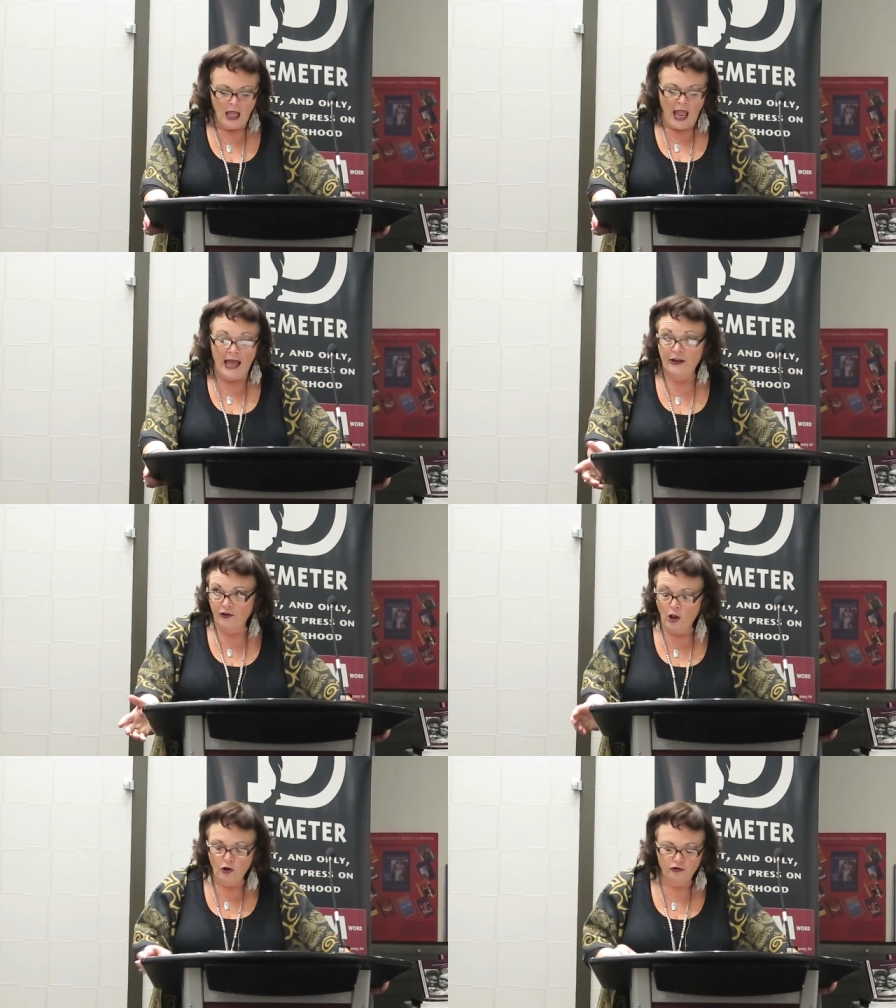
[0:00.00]
And
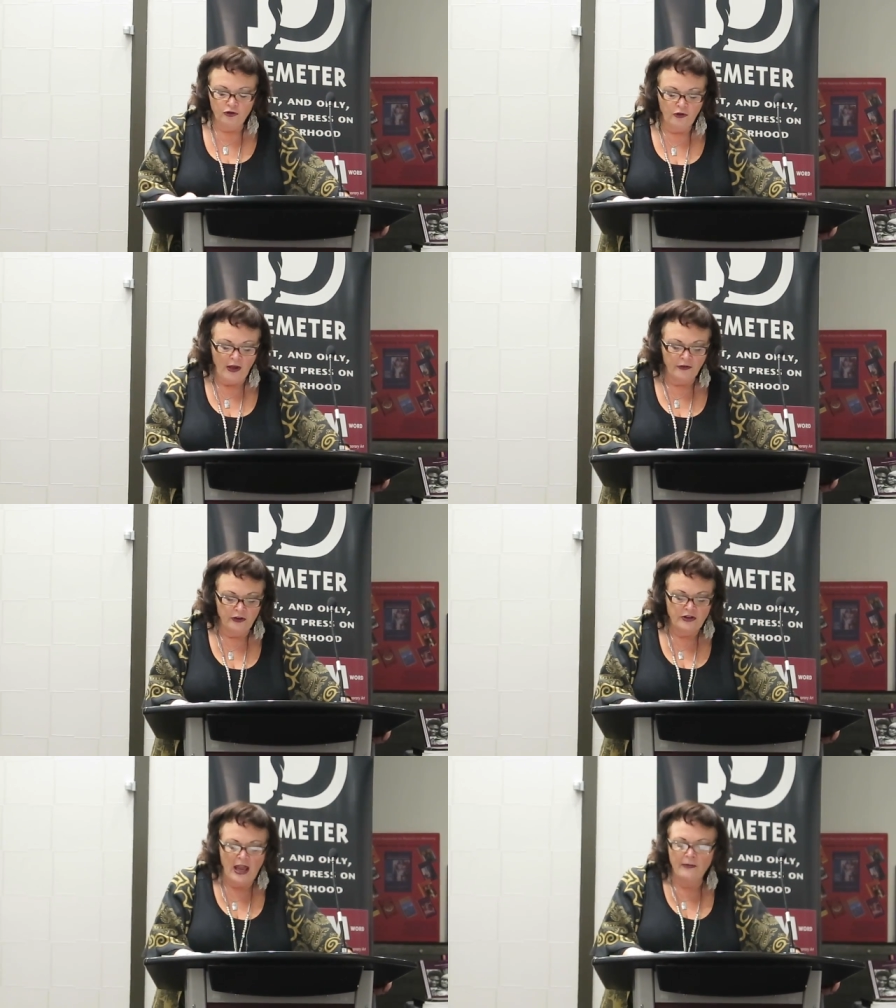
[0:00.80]
its closure in
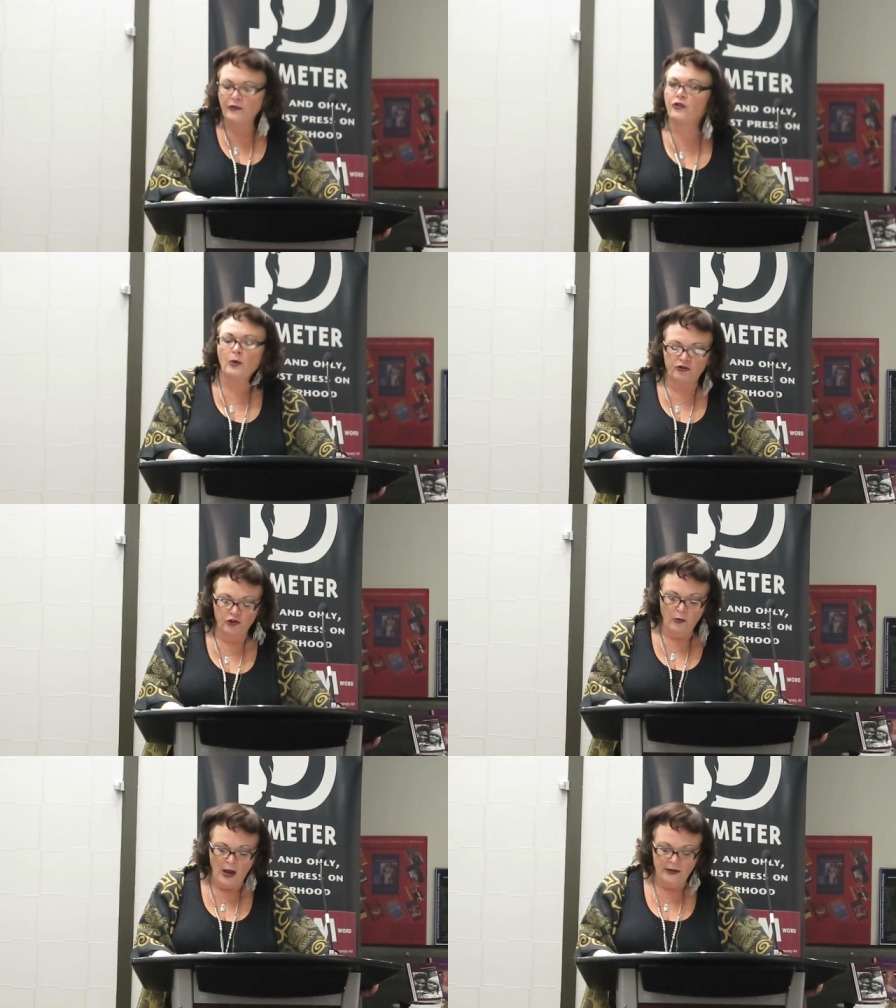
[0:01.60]
2010. This is what
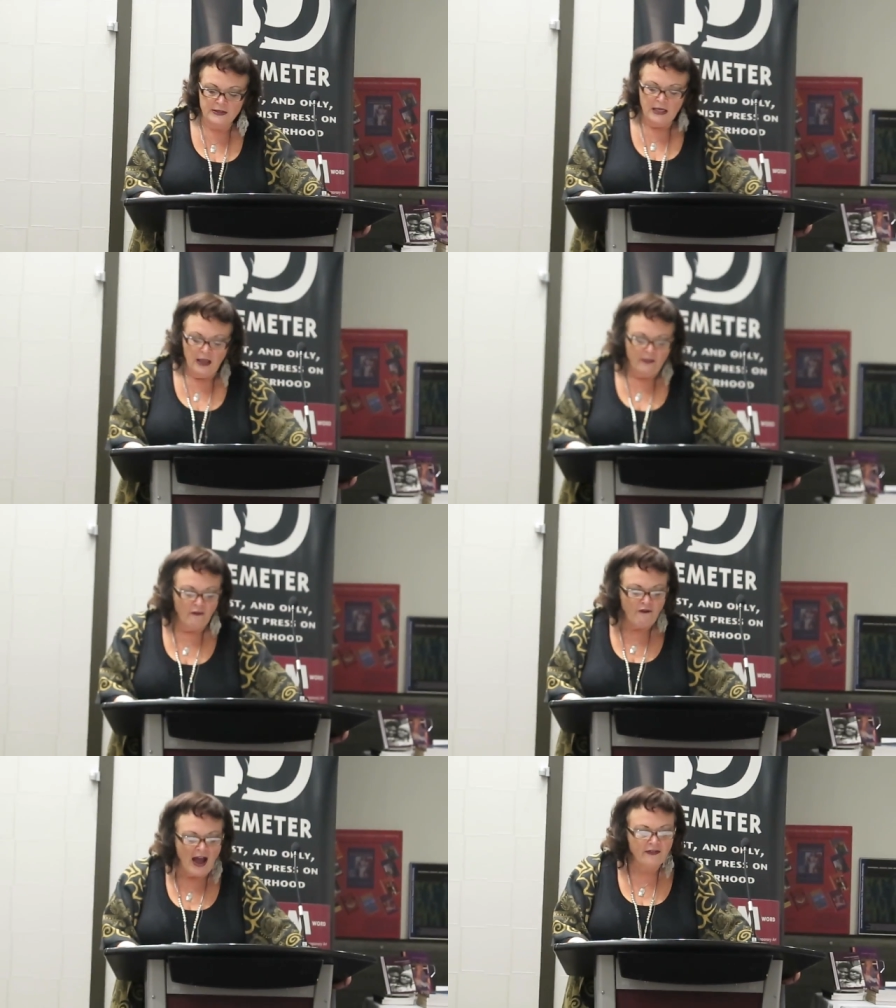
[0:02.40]
she writes.
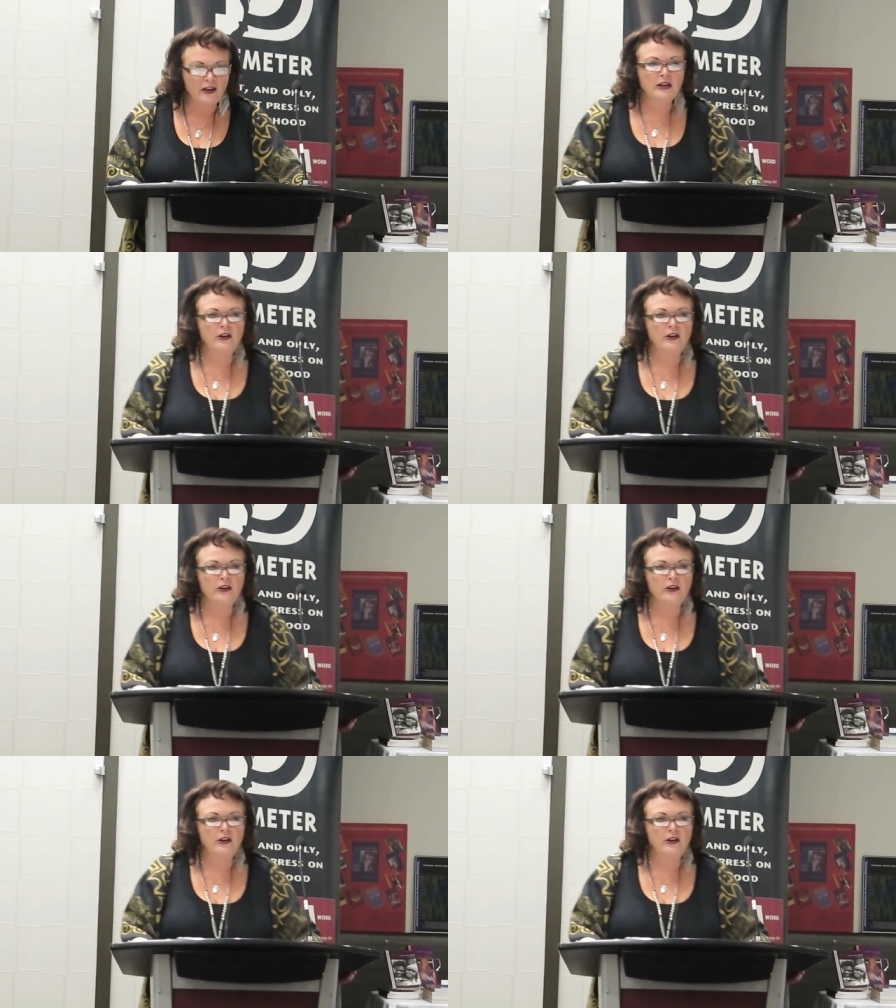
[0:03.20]
The fact